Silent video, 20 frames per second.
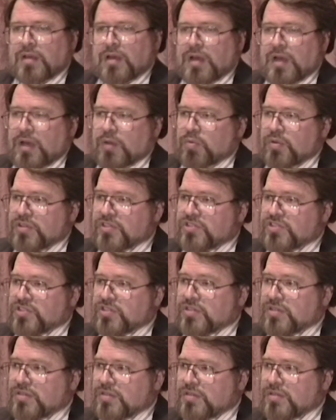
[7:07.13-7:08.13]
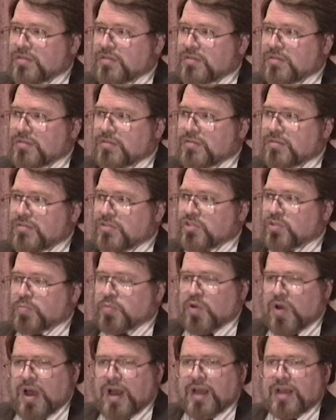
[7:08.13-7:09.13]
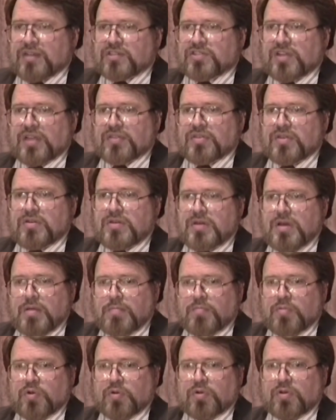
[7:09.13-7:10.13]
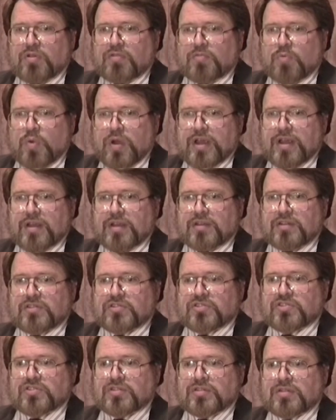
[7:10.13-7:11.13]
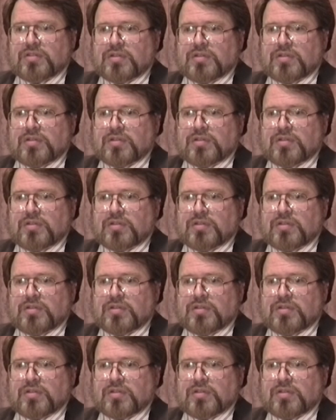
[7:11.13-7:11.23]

I was surprised at the number of ways